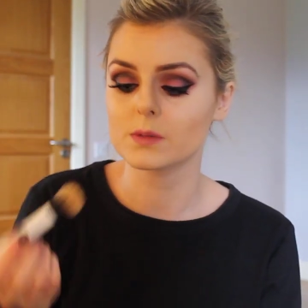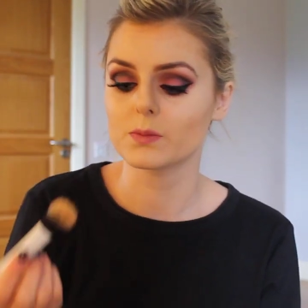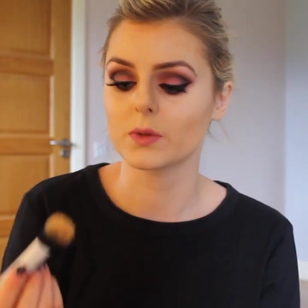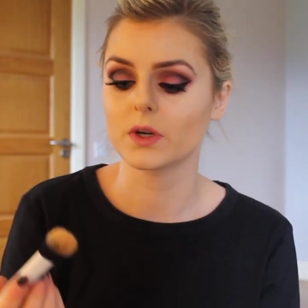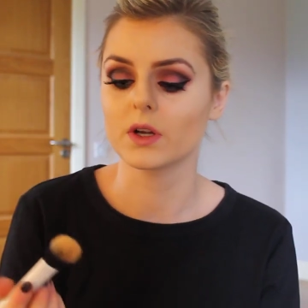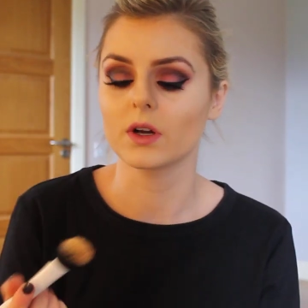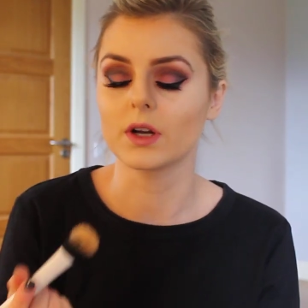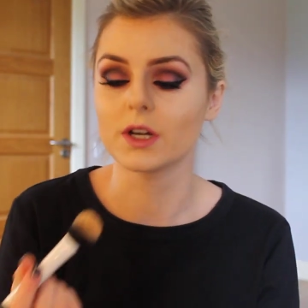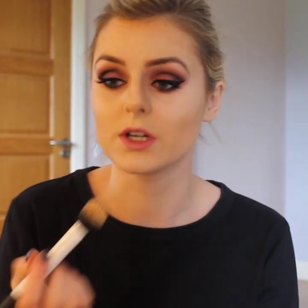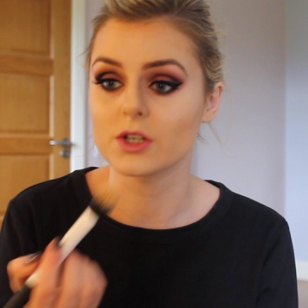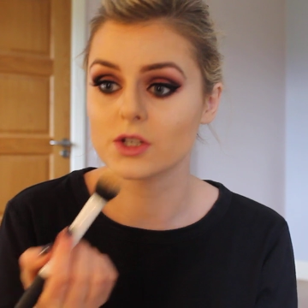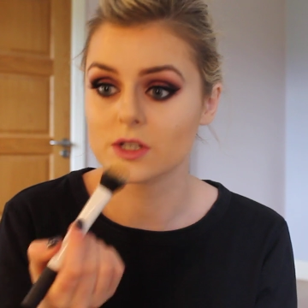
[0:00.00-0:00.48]

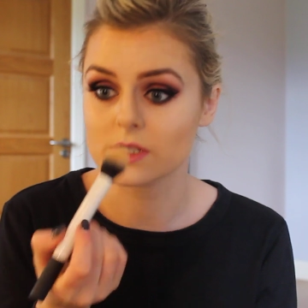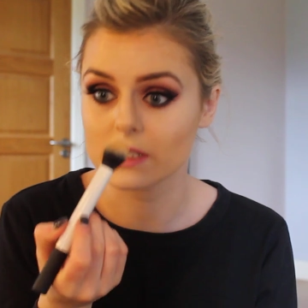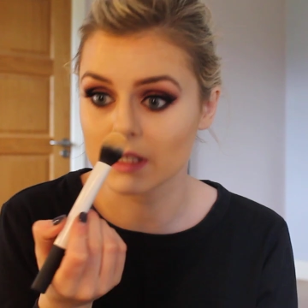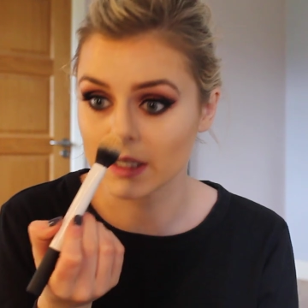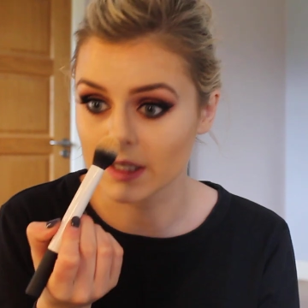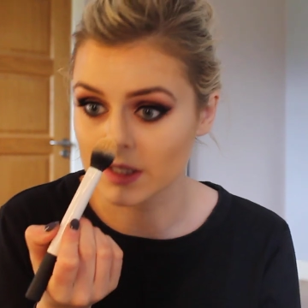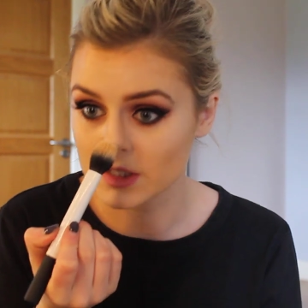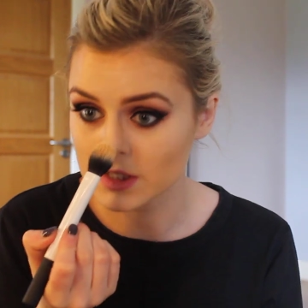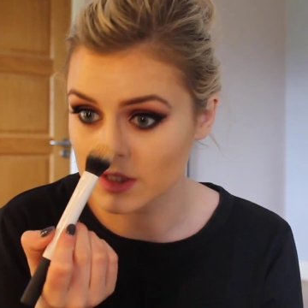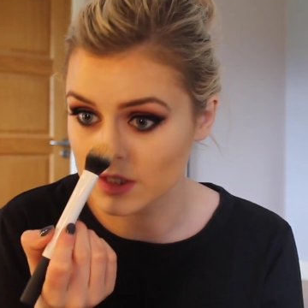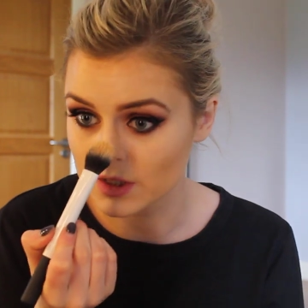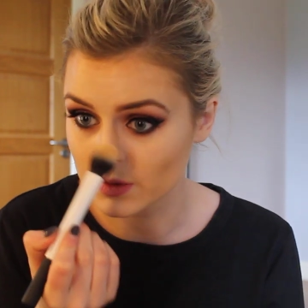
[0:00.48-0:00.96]
but I just
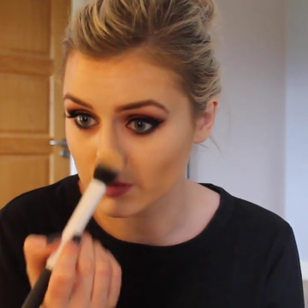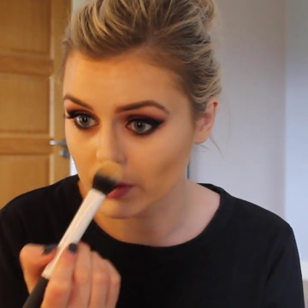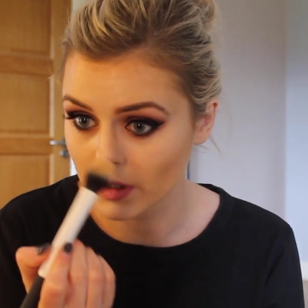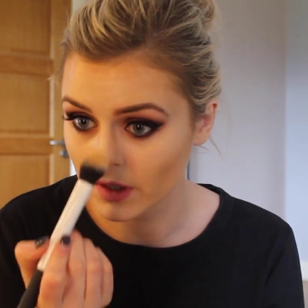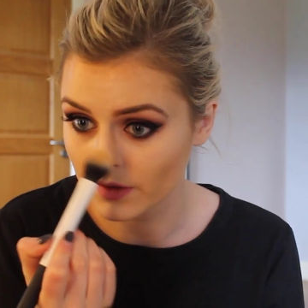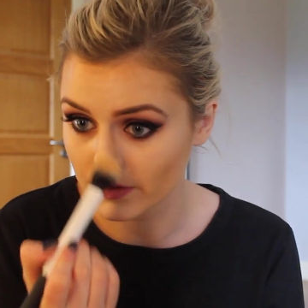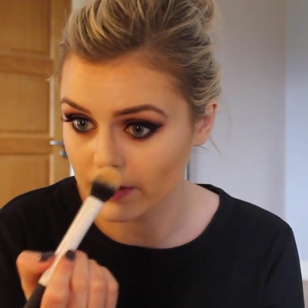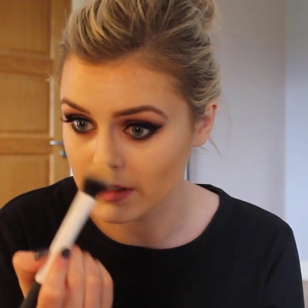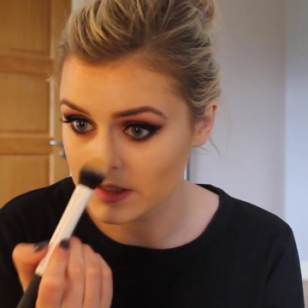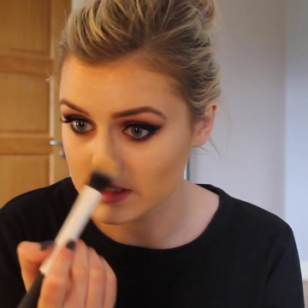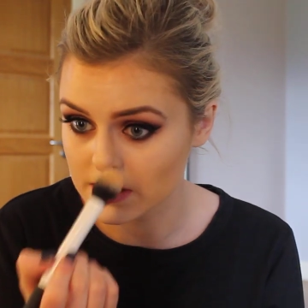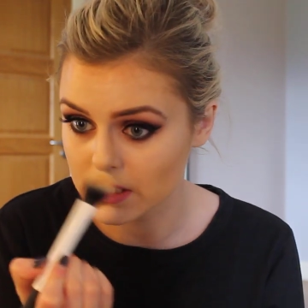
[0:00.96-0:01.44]
like to do it
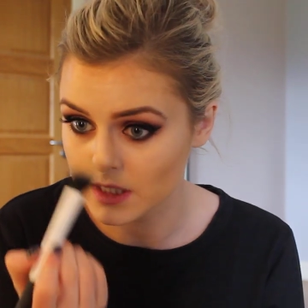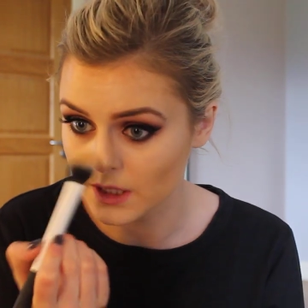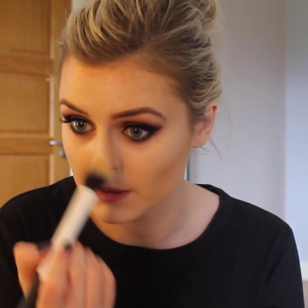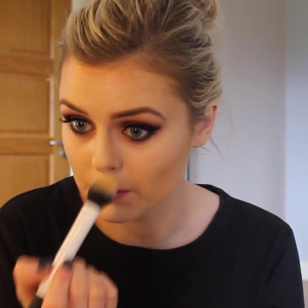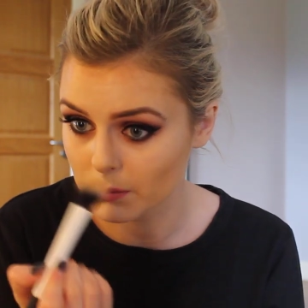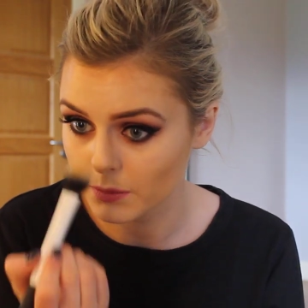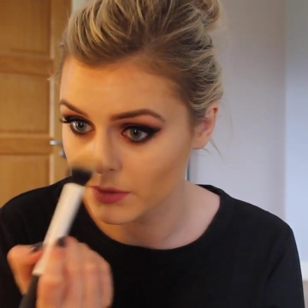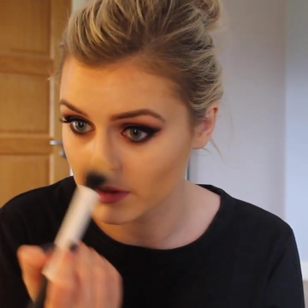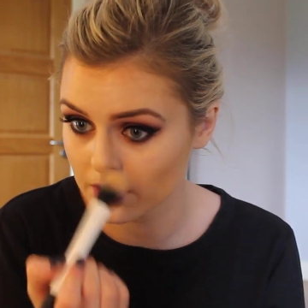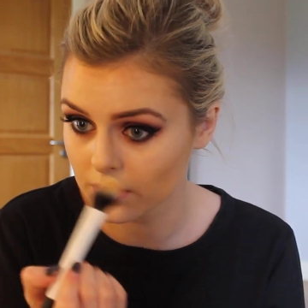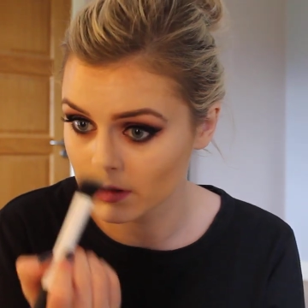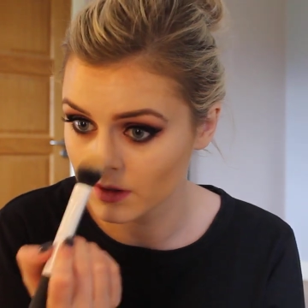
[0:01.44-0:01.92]
on the
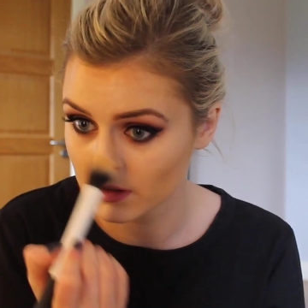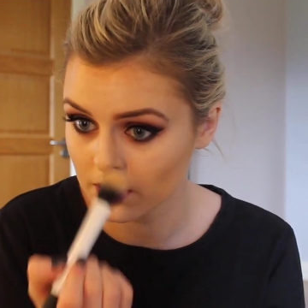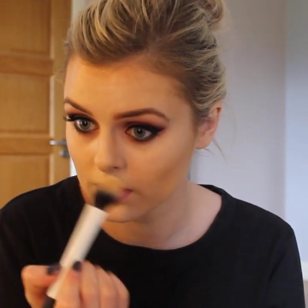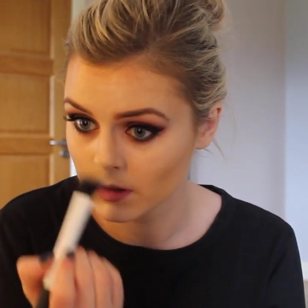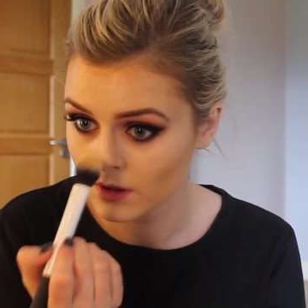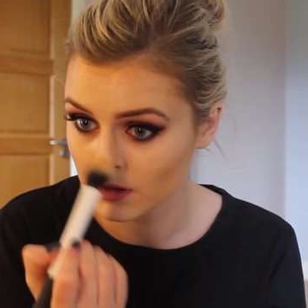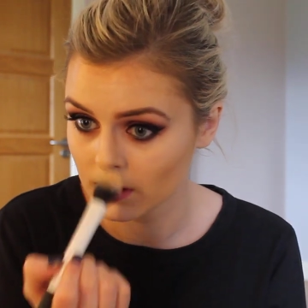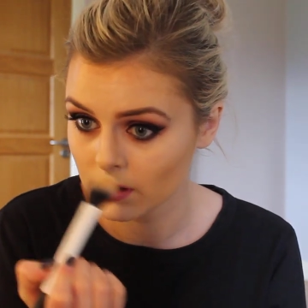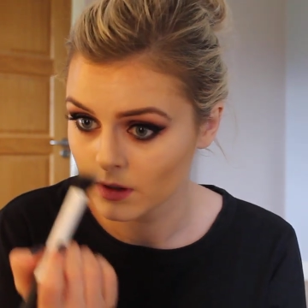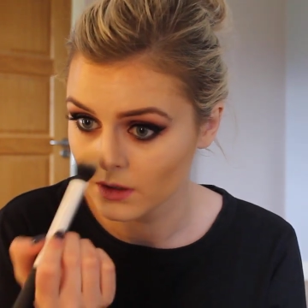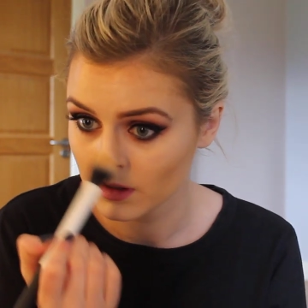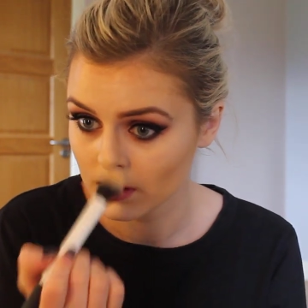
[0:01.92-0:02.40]
tip
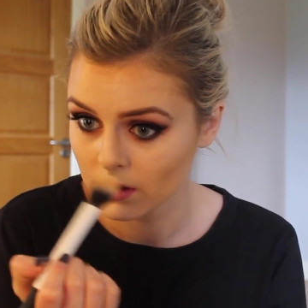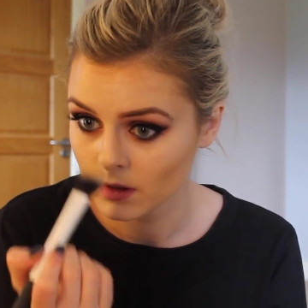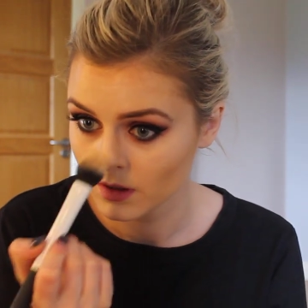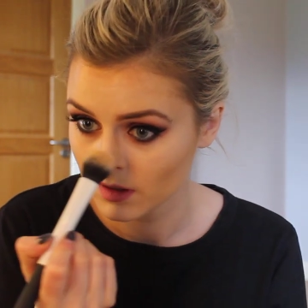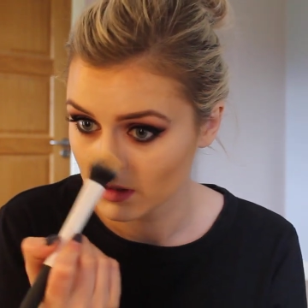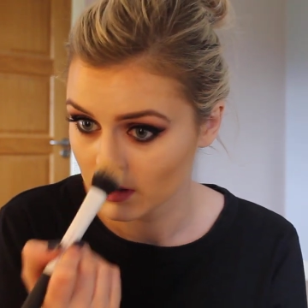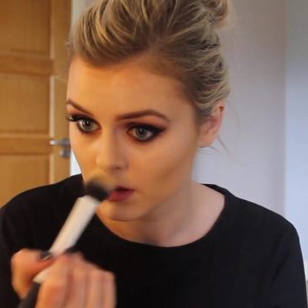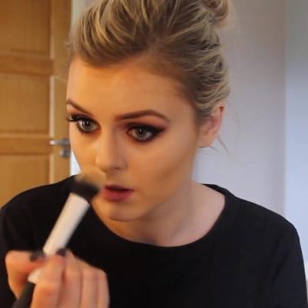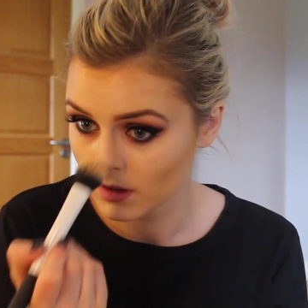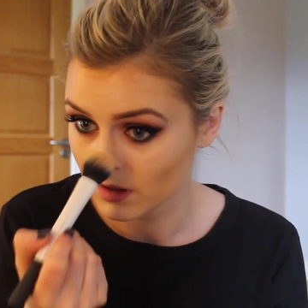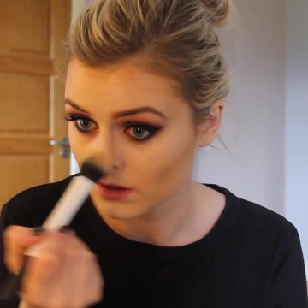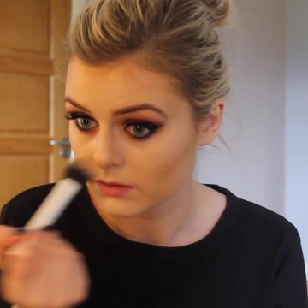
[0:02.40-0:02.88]

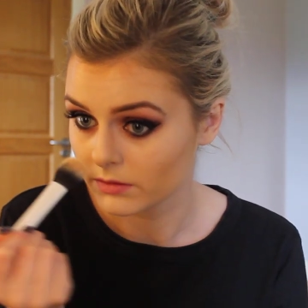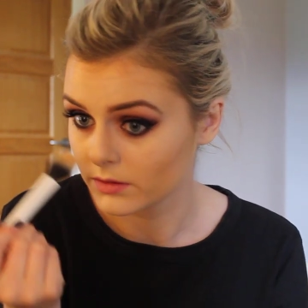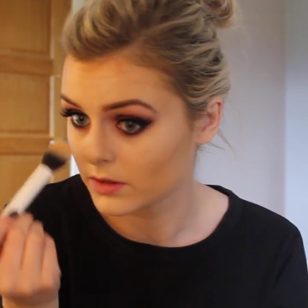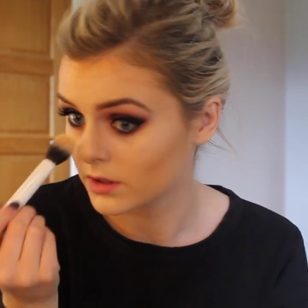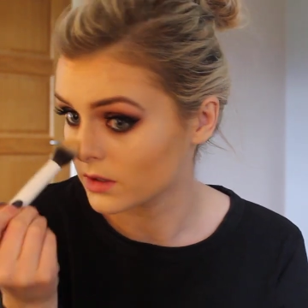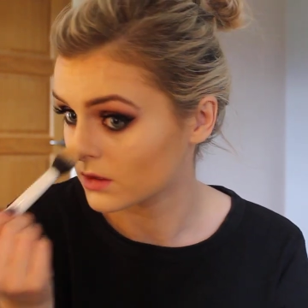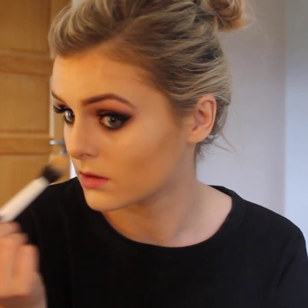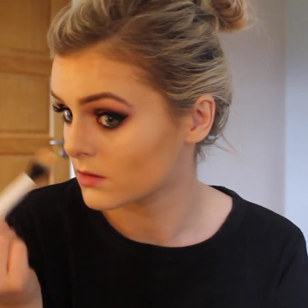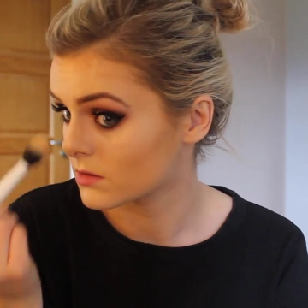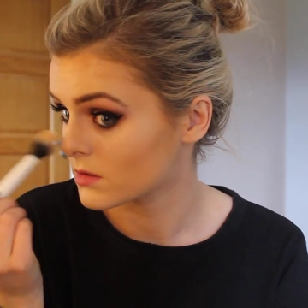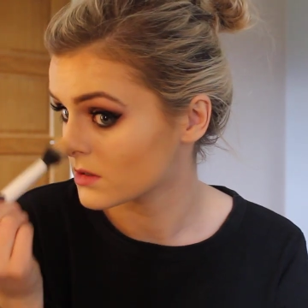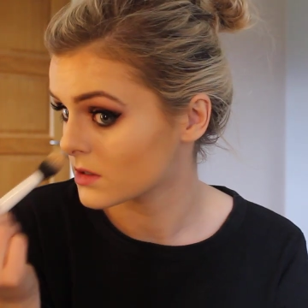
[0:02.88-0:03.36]
of
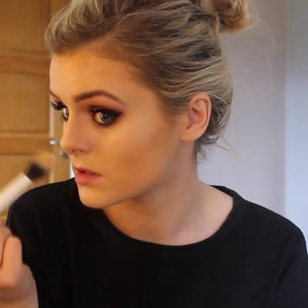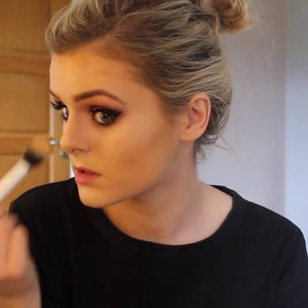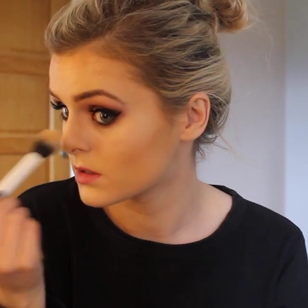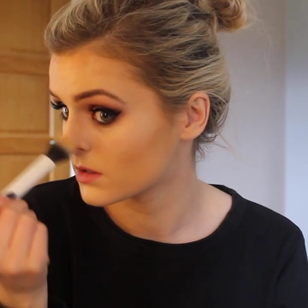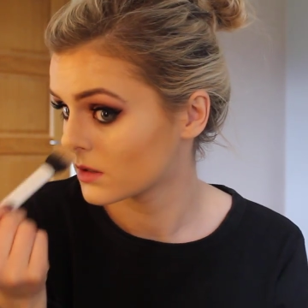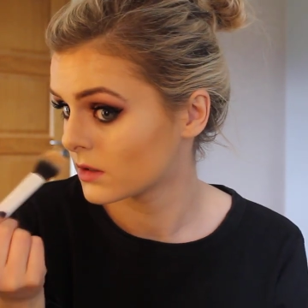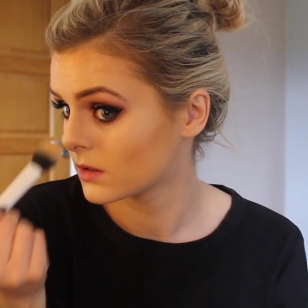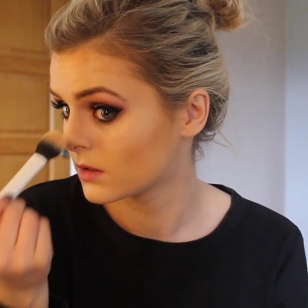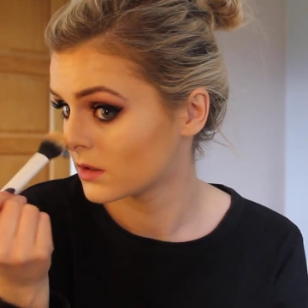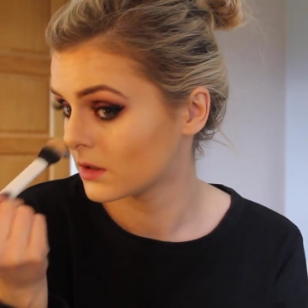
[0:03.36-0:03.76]
the nose.